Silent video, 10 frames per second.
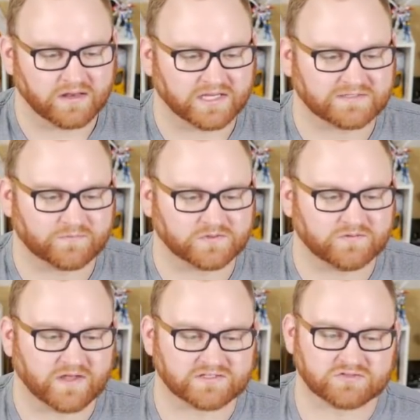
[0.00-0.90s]
Next of course,
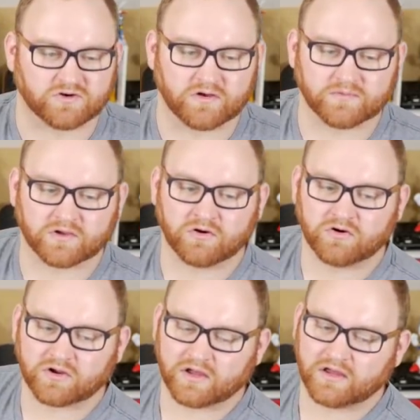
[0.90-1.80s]
we've got
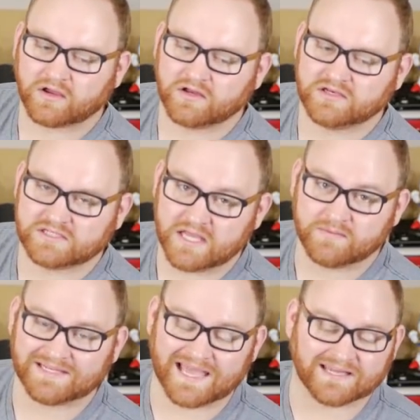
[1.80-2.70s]
Stromkirk
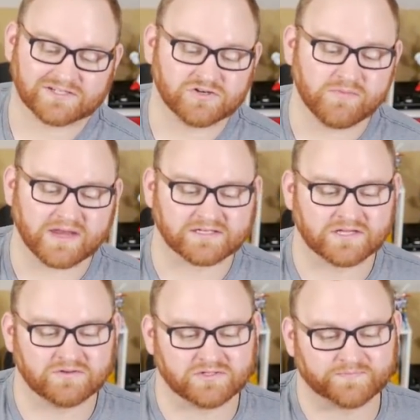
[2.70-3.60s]
Condemned, a two mana
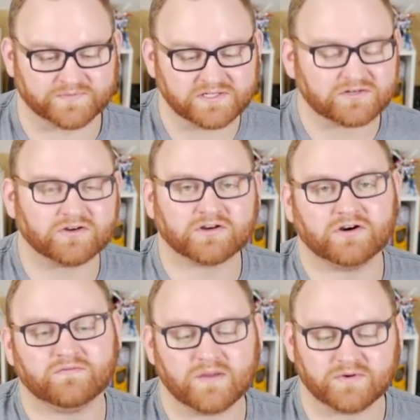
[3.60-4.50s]
two two. Discard a
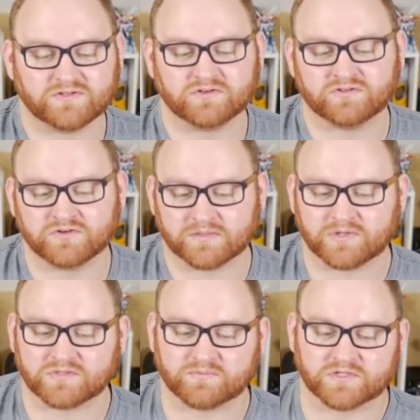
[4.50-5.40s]
card. Vampires you control get
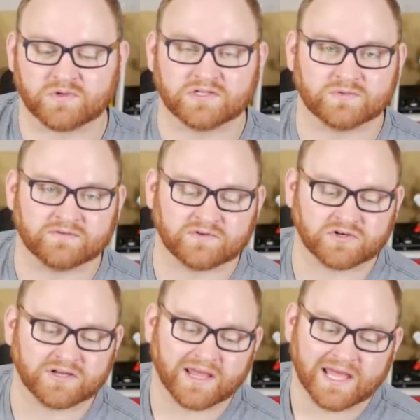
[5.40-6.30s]
plus one plus one until end of
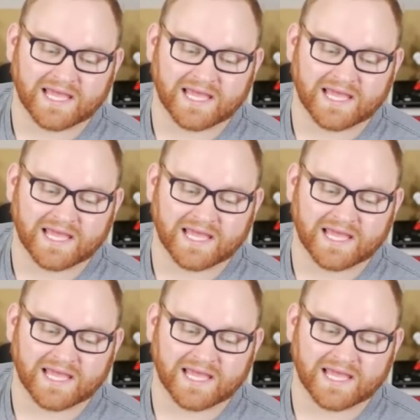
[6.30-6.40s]
turn.